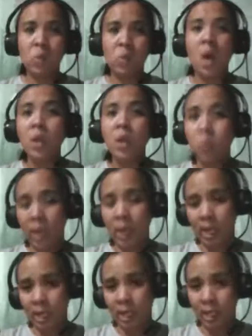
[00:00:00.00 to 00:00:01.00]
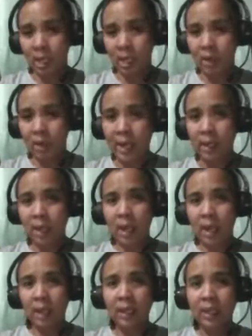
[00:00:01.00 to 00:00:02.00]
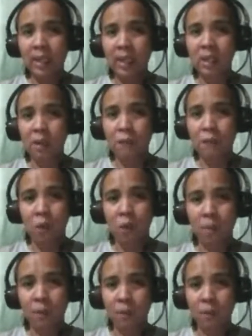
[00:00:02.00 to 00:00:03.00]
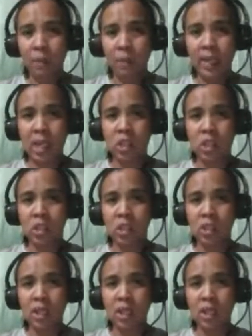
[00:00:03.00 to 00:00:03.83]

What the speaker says: one-way, right, linear form of communication.